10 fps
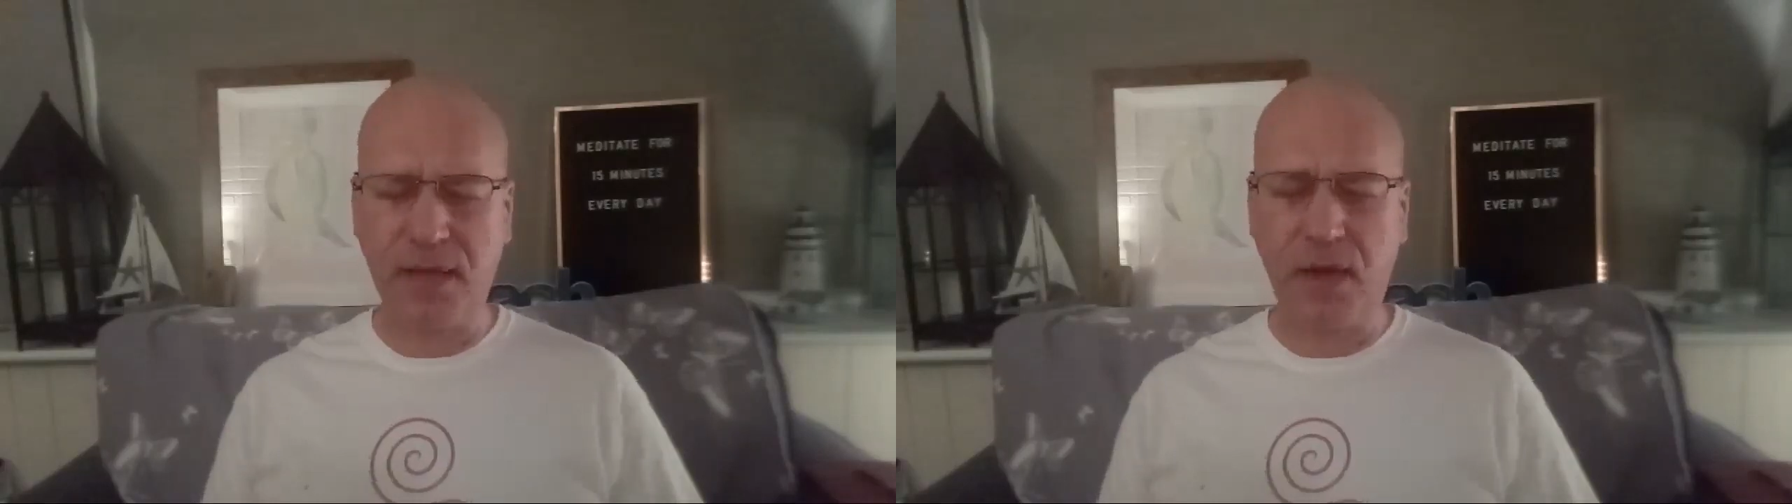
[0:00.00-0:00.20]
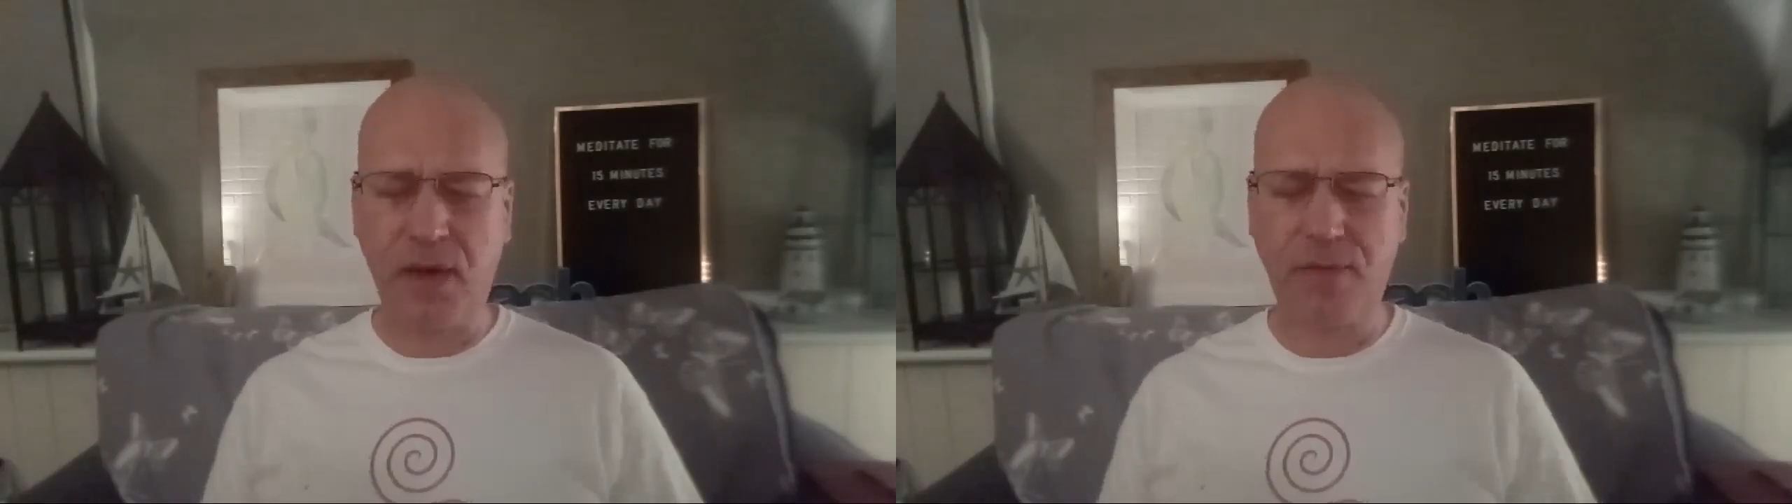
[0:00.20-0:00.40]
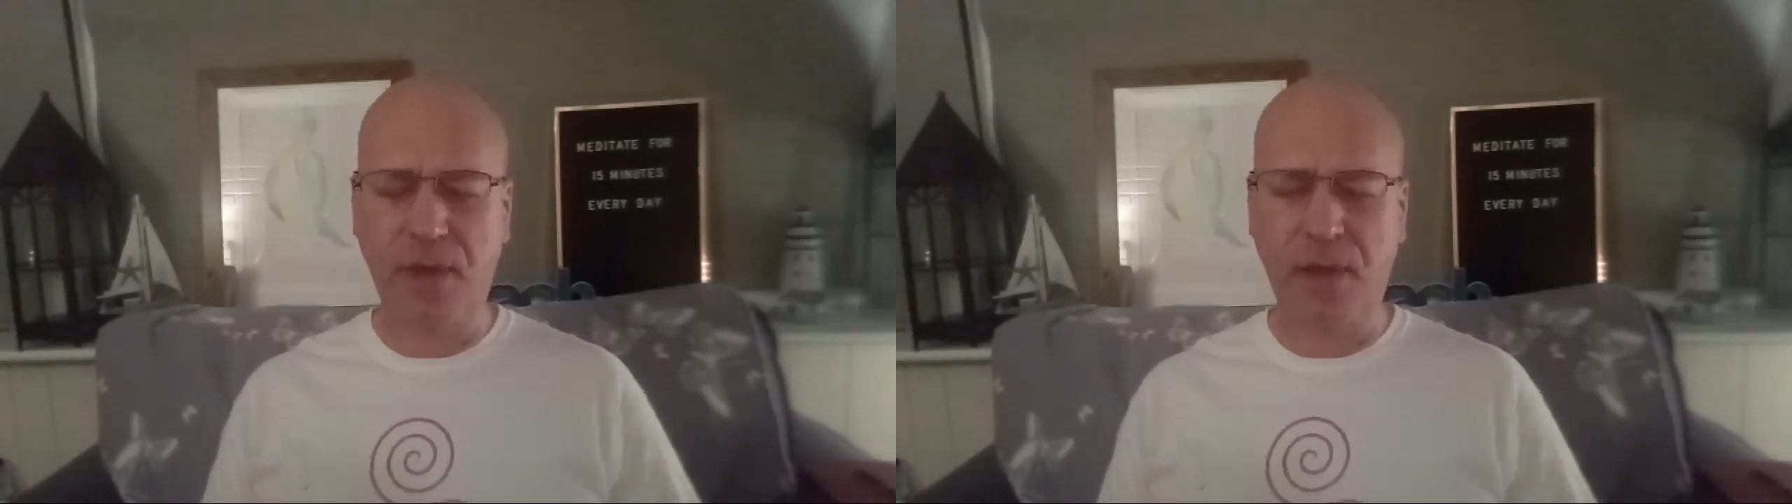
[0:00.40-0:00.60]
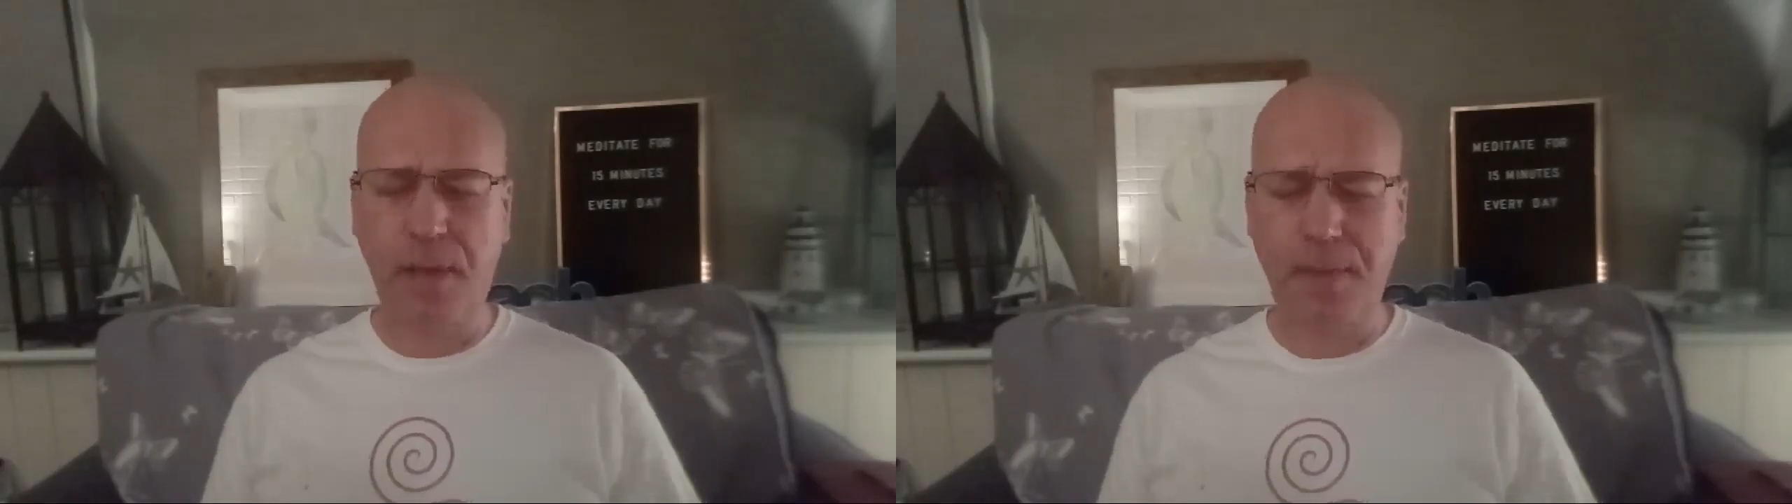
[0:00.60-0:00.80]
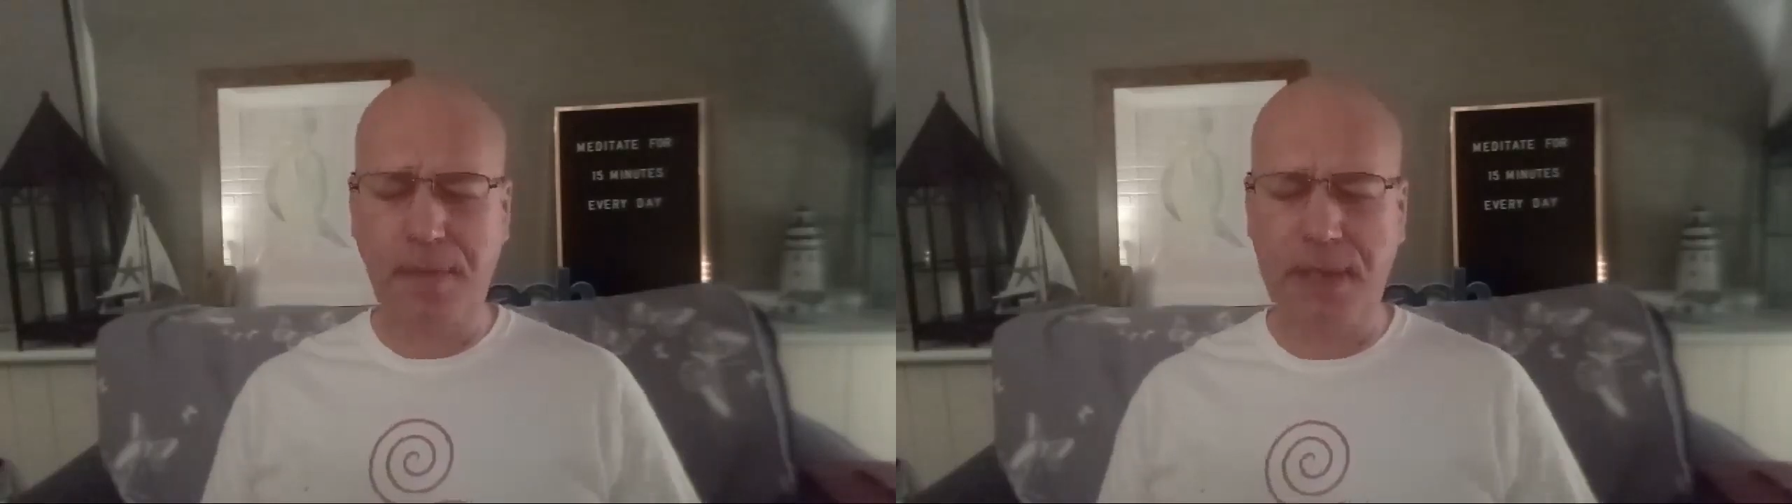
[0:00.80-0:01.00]
of
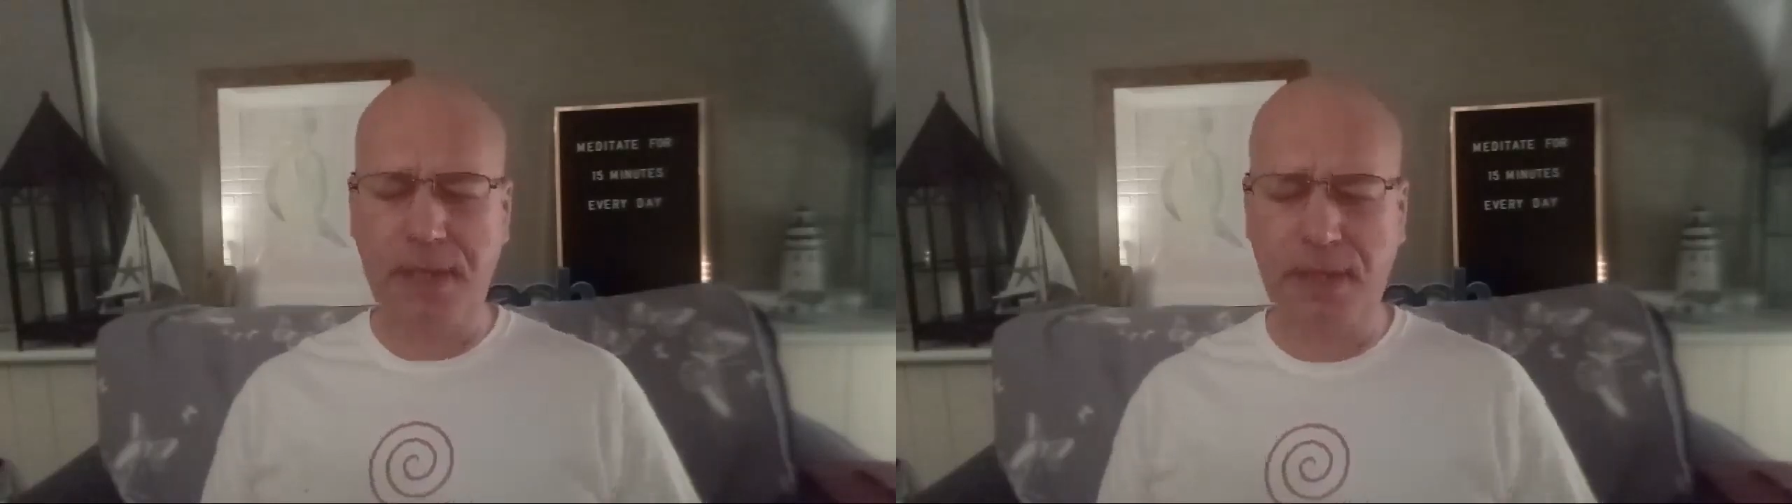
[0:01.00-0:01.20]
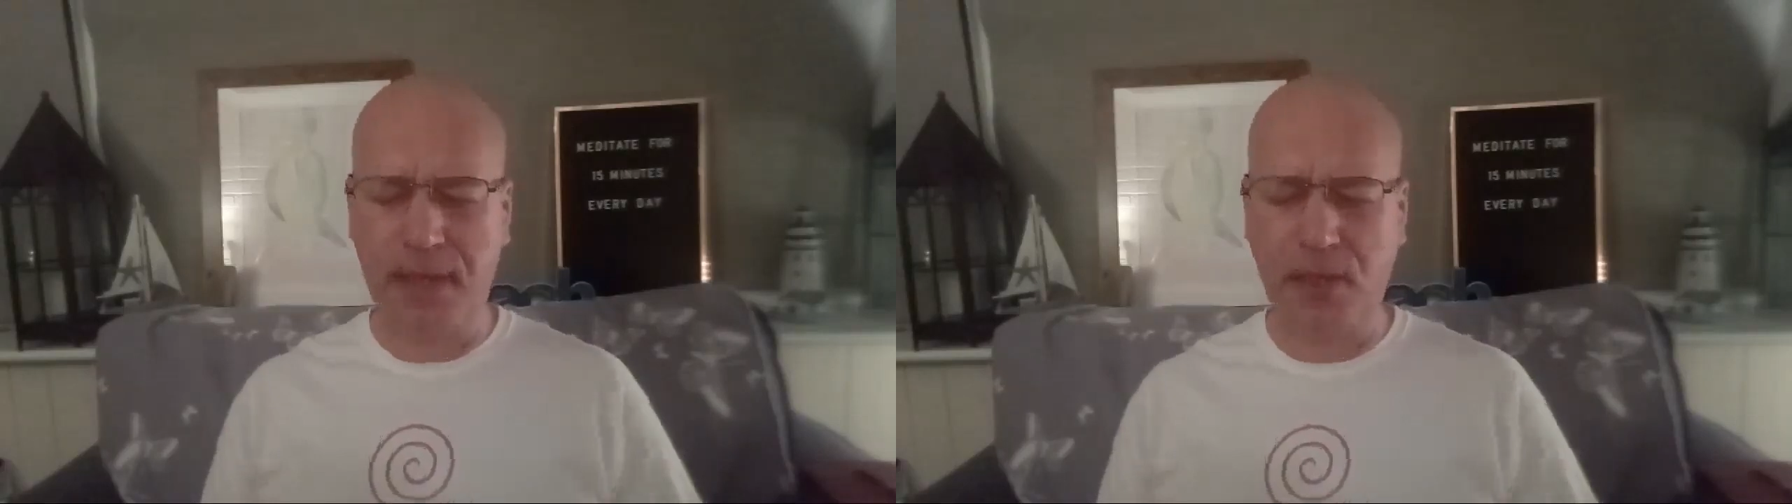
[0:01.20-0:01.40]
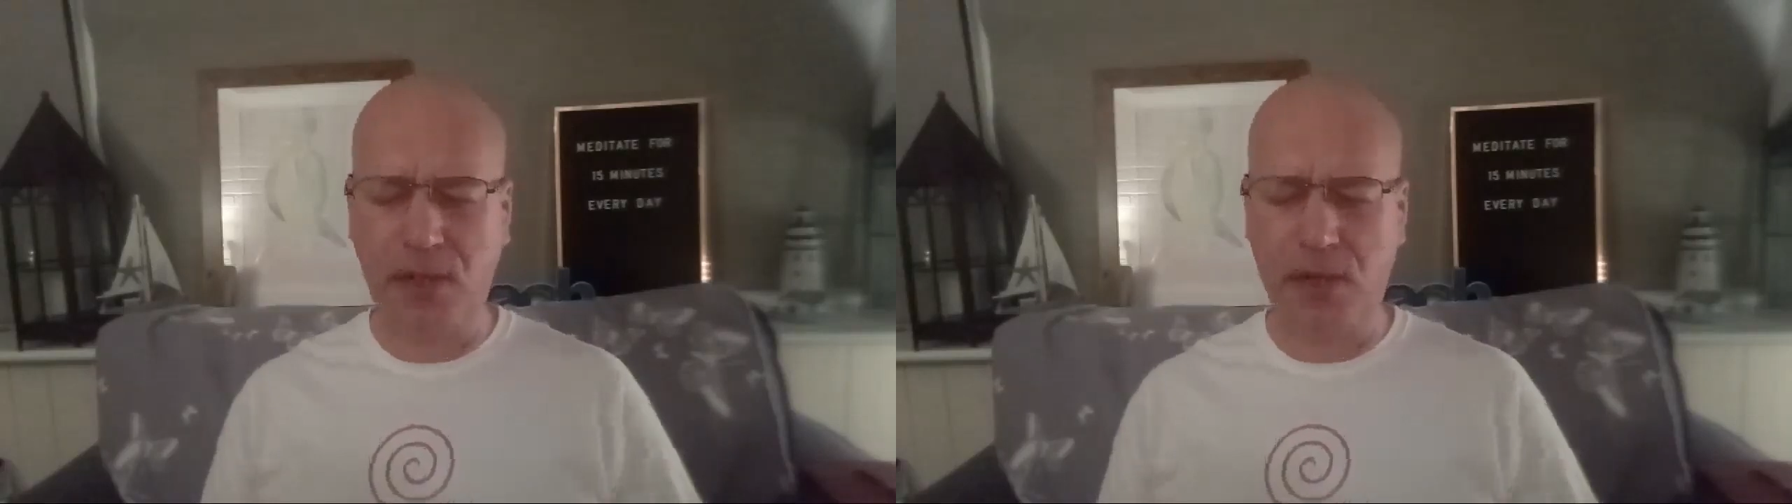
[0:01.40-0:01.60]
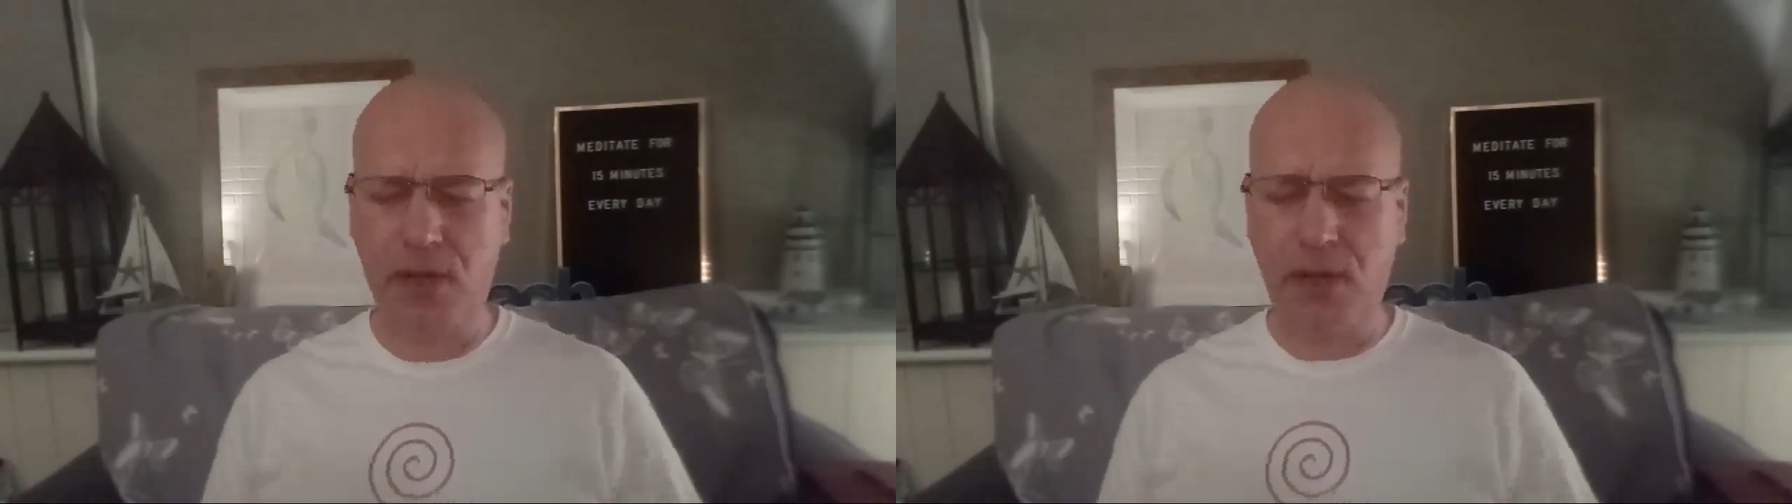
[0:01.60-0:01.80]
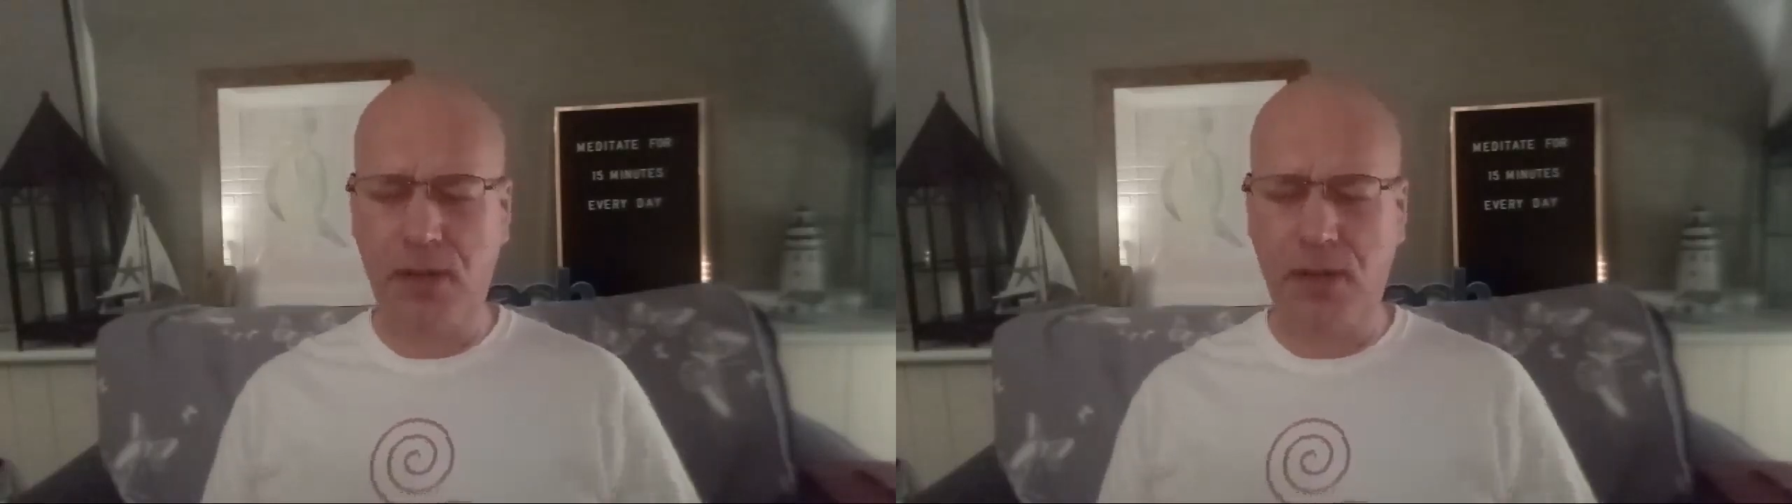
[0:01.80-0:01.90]
meditation,